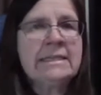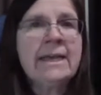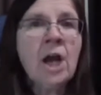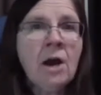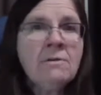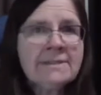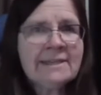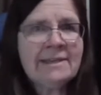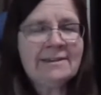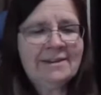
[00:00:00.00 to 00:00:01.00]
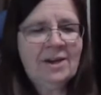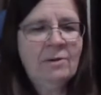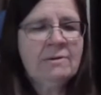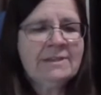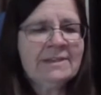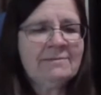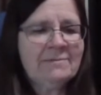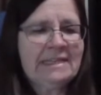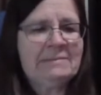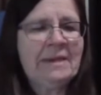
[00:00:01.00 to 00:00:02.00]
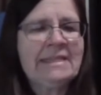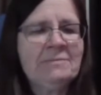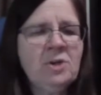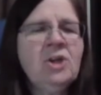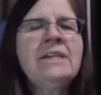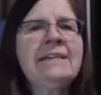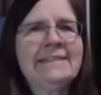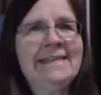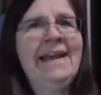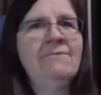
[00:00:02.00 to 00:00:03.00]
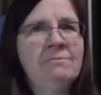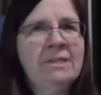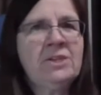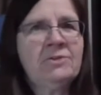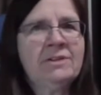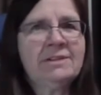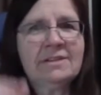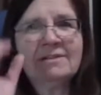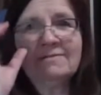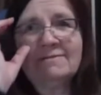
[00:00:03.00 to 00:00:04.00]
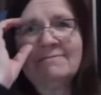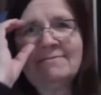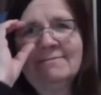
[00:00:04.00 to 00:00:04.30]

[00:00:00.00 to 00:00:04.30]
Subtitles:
See, cozy. Let's make some cookies and have a mystery to solve.